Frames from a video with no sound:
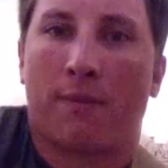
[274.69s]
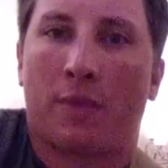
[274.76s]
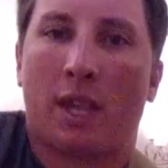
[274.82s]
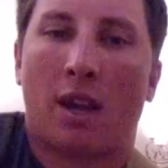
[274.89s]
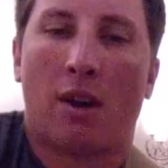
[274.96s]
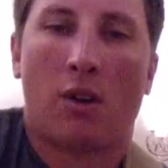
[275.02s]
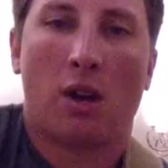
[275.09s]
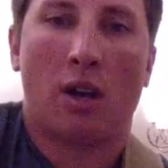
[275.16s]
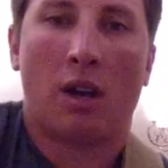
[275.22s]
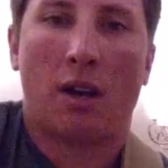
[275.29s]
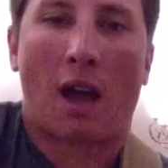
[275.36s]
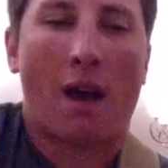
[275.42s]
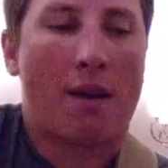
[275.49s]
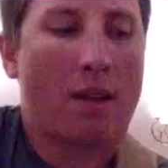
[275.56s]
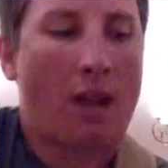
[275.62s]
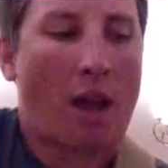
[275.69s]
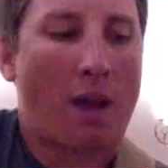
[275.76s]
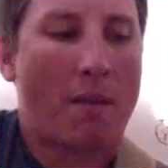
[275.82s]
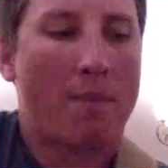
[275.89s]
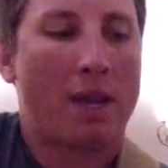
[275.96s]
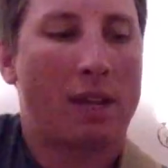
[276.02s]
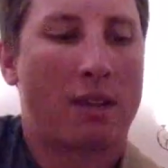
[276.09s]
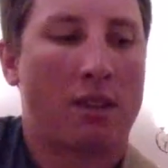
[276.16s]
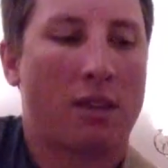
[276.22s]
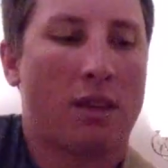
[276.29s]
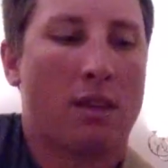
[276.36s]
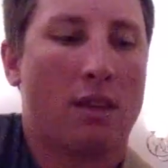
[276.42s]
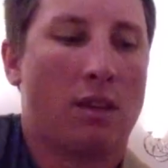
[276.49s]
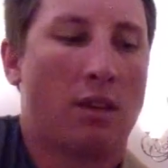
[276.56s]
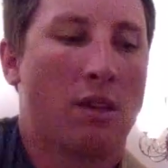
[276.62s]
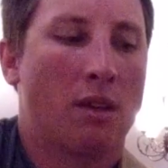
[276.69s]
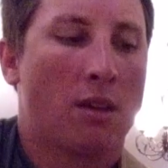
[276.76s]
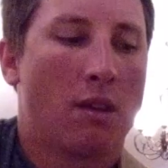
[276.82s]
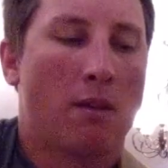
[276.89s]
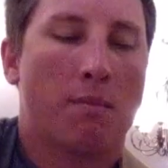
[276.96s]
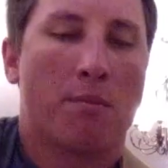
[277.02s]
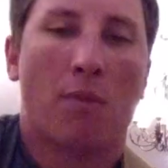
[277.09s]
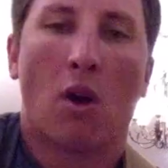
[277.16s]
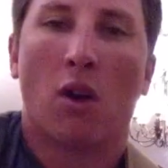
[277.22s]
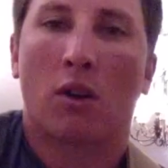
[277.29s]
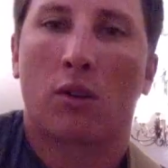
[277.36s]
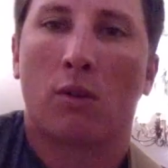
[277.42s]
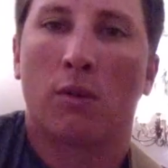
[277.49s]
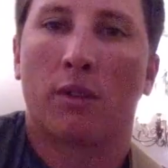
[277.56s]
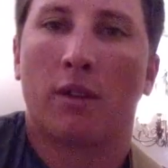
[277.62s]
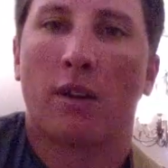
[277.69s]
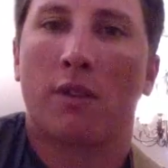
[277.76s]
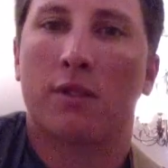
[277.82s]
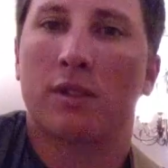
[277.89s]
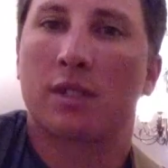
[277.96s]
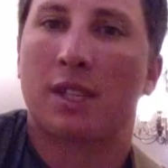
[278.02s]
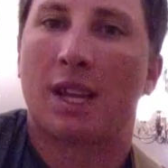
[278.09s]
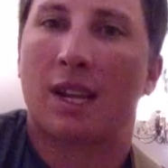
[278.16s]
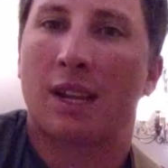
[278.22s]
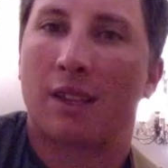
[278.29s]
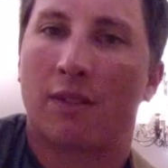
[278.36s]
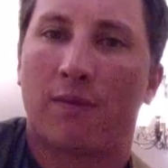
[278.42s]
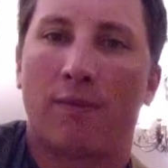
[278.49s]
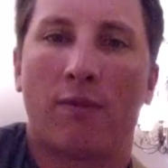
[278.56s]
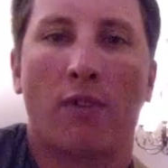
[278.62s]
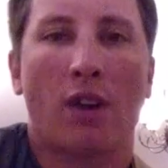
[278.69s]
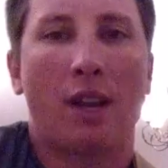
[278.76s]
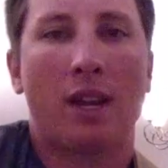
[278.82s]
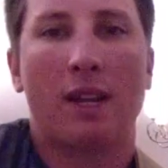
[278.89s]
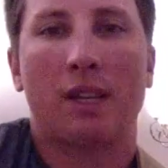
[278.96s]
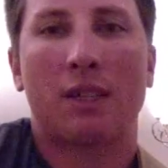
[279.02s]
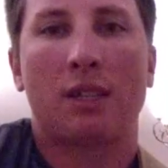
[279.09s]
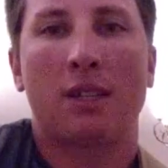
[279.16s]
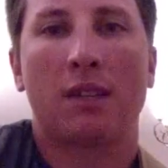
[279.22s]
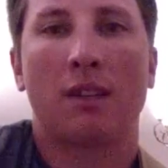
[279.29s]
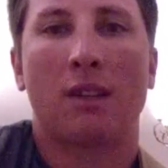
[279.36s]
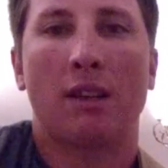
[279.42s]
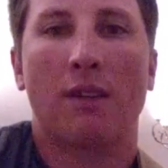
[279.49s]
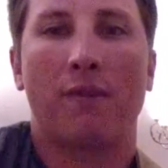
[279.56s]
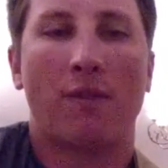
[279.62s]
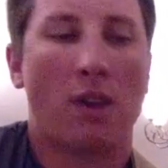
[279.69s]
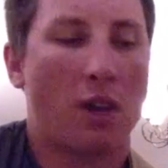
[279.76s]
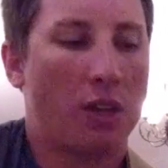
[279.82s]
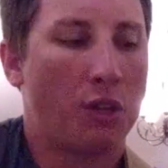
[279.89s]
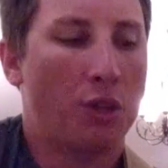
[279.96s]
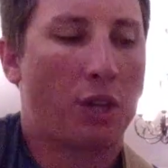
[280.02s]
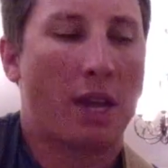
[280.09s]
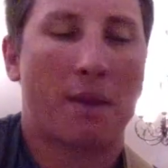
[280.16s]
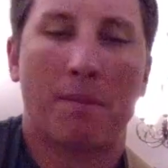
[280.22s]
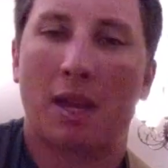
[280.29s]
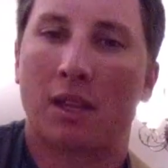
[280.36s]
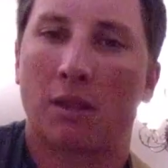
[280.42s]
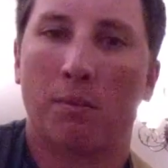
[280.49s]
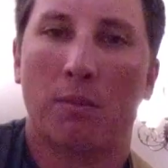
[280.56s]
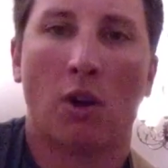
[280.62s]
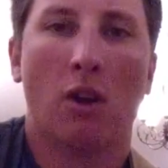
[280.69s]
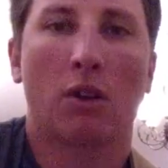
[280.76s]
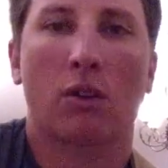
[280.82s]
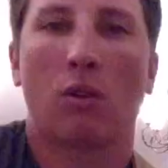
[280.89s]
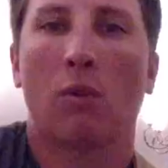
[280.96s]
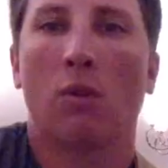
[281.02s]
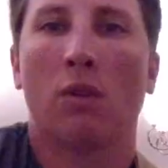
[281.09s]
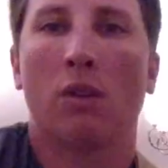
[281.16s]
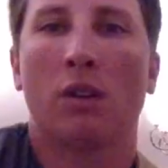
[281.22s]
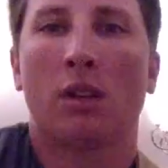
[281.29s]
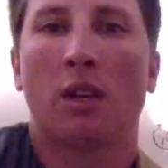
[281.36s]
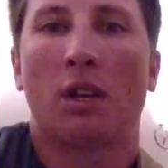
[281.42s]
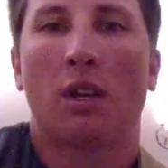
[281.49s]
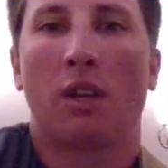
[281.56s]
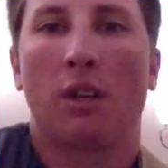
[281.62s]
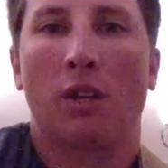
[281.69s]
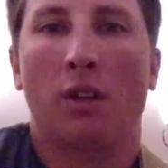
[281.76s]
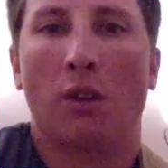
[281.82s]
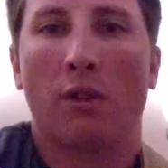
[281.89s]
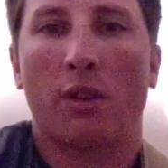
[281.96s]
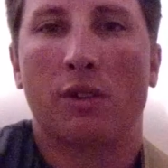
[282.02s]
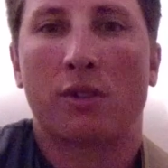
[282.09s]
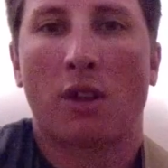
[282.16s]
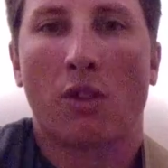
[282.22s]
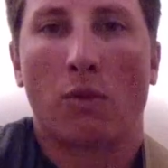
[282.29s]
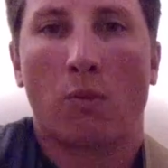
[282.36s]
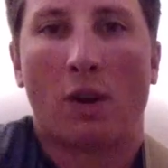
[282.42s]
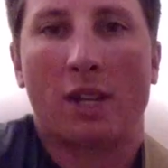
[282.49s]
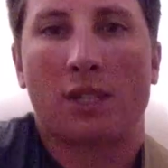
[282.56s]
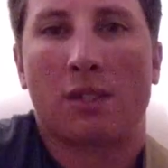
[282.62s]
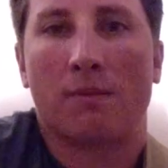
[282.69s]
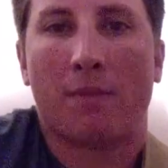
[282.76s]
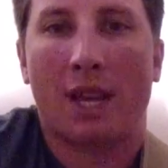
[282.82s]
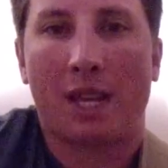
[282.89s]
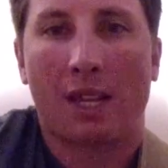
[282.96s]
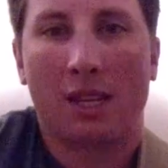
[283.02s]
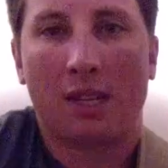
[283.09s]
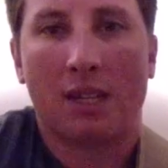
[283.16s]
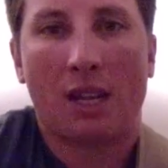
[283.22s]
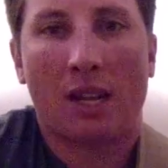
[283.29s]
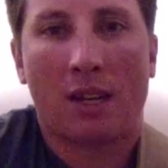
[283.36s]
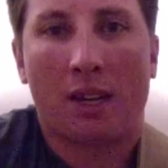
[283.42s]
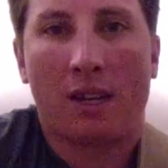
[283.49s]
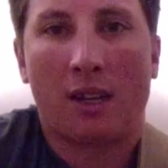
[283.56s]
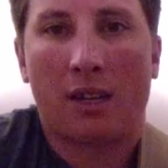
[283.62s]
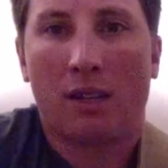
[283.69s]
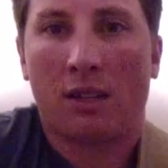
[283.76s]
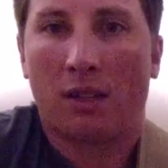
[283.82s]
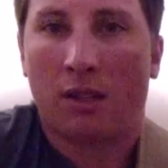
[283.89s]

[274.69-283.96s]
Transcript: Now I make the bar chord there on the second fret. If you can't make the bar chord, there's other ways to make it down here.